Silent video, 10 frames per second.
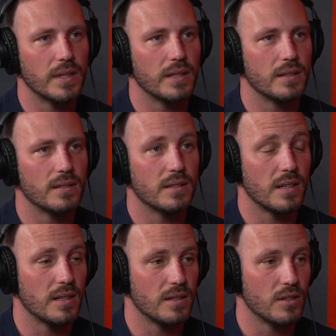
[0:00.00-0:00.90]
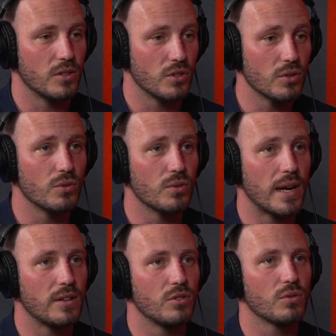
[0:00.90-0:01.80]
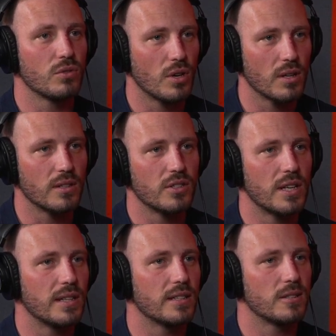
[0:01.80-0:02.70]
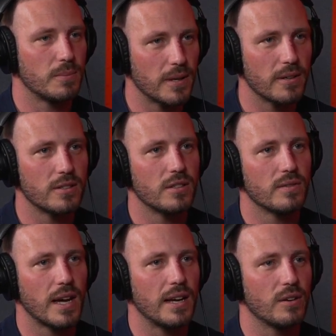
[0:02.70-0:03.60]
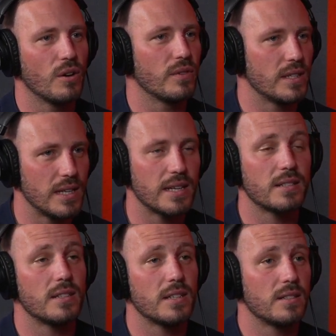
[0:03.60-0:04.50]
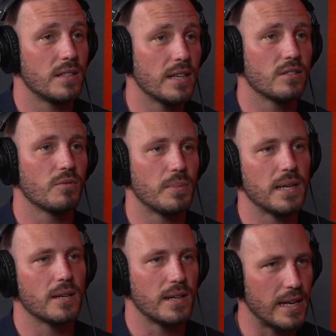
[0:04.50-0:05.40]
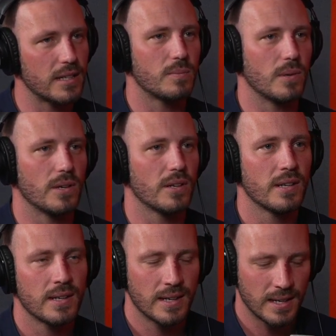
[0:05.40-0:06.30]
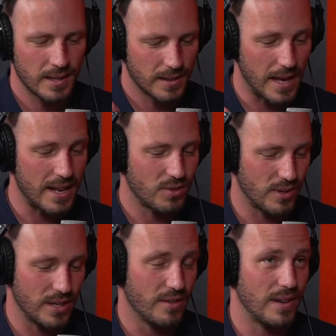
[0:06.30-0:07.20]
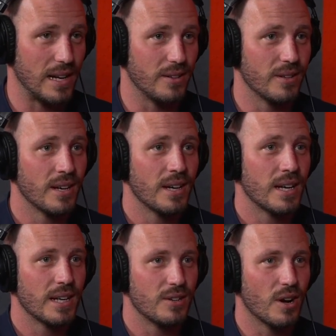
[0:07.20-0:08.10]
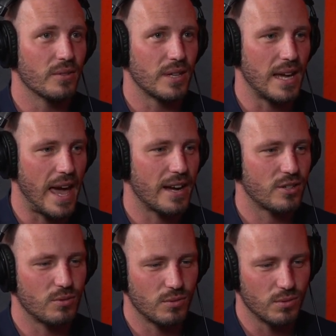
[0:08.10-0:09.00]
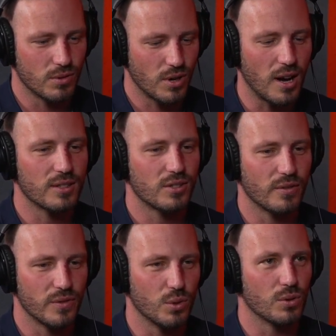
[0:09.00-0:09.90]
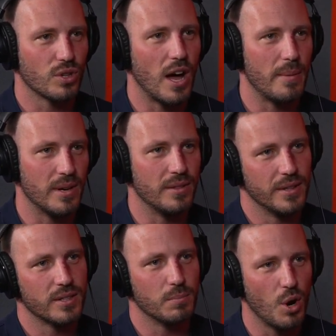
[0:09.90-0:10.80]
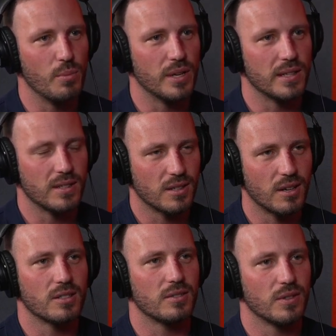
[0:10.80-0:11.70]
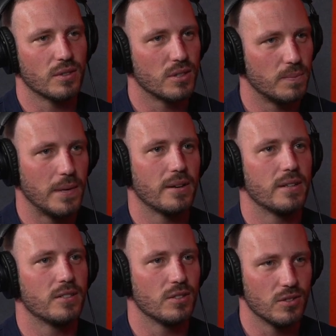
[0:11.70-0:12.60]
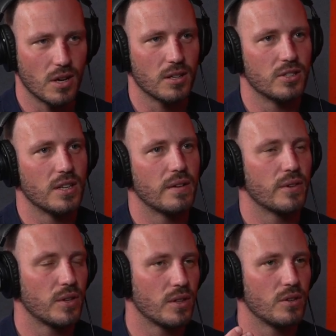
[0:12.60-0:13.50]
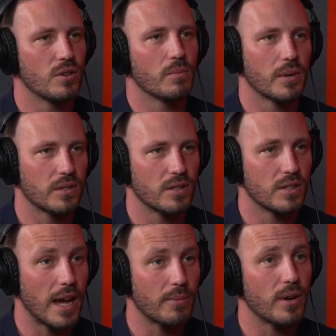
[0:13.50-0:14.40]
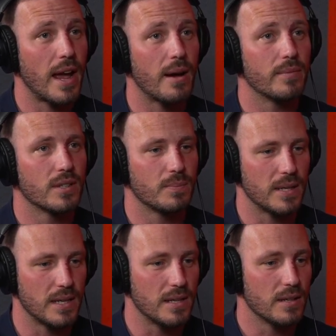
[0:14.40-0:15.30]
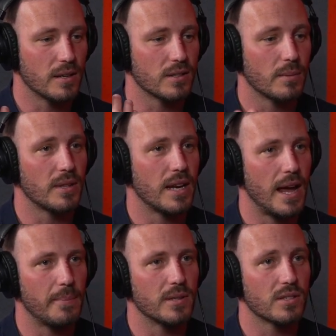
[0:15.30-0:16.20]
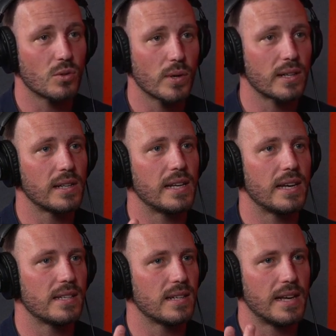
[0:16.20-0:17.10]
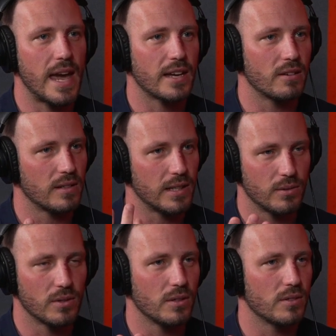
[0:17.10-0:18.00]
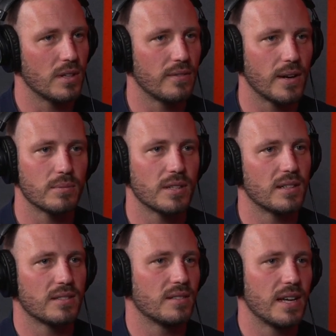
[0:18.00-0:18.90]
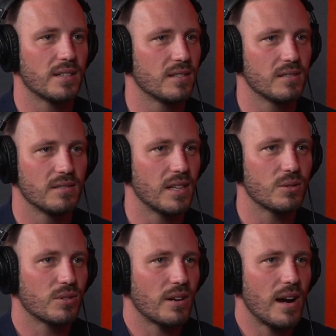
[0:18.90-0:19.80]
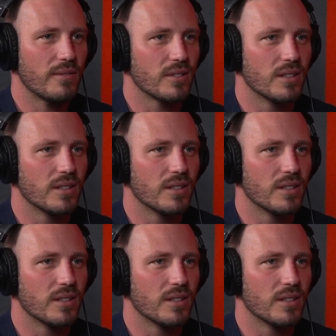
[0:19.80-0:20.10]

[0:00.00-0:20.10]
is in you and your knowledge and the experience you've gained over years and years and years of being an expert. That's really the value, not the actual cost of your time in this moment. It's the cost of your experience, your knowledge, and everything that you can bring to the table to help this be, something that happens quickly, easily, accurately, with no stuff ups. That's what they're after,